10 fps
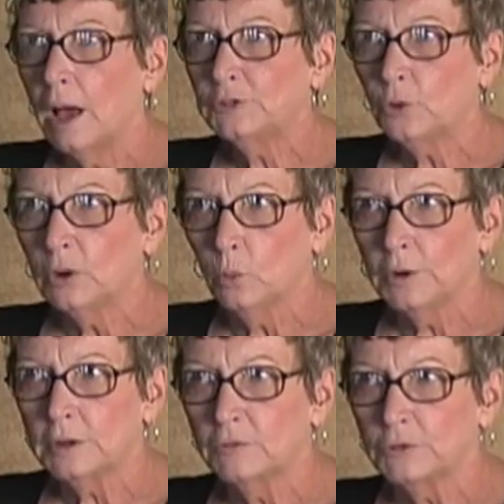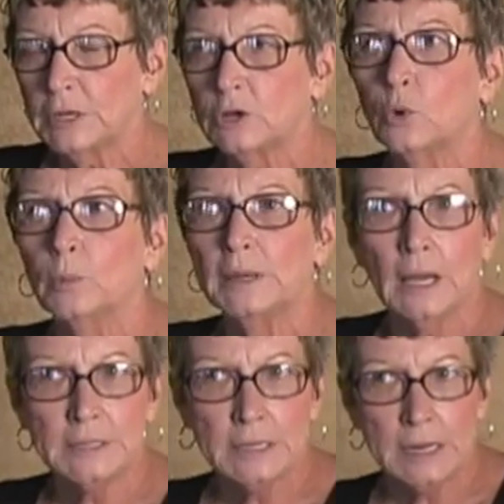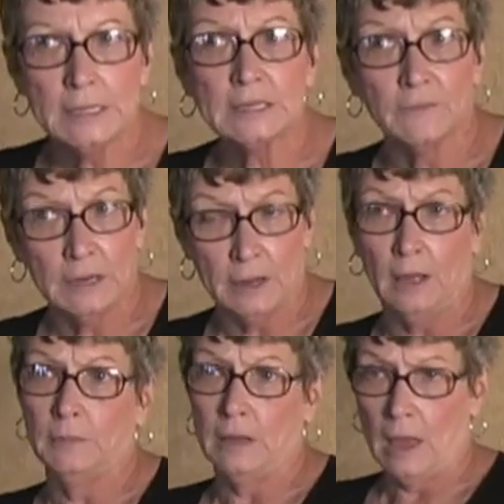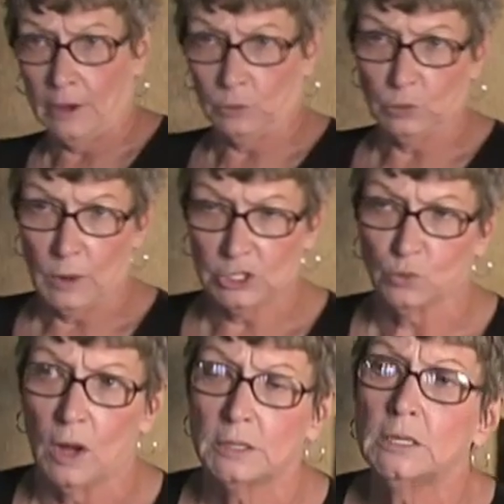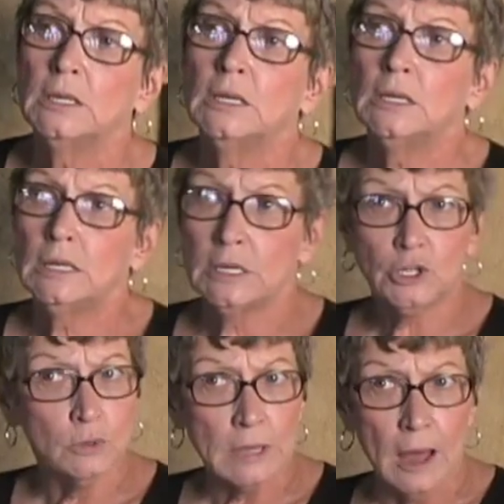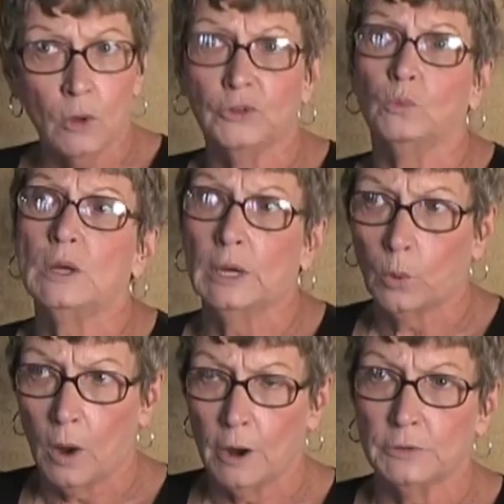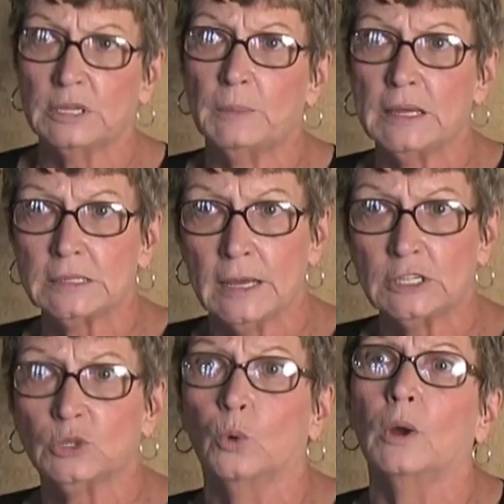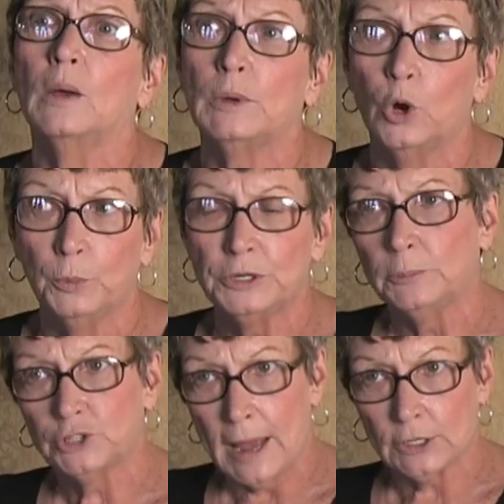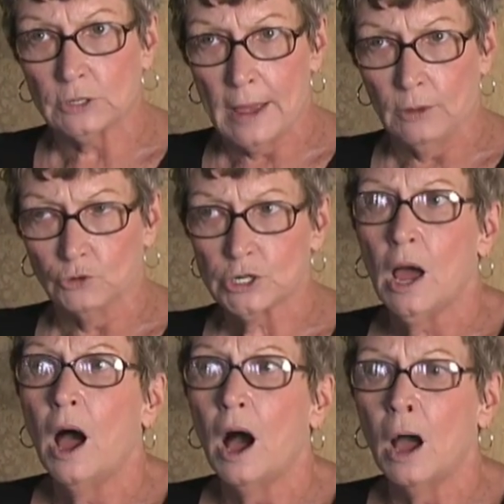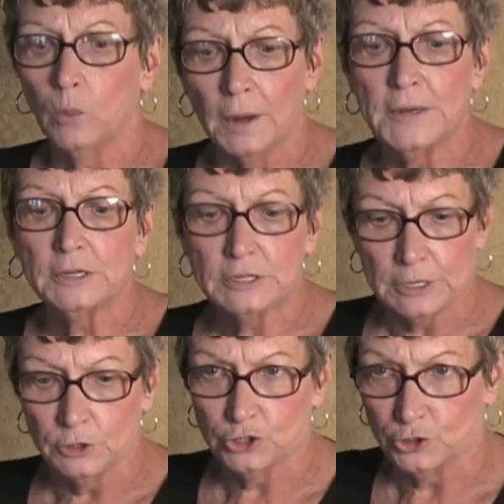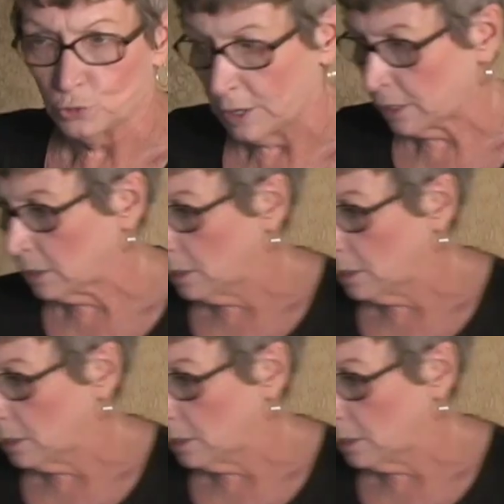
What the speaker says: I started working for Dean Corbett in 1987 at Epps Restaurant. In 2000, we acquired the space next door and we opened up Jack's Lounge. I wanted a signature drink.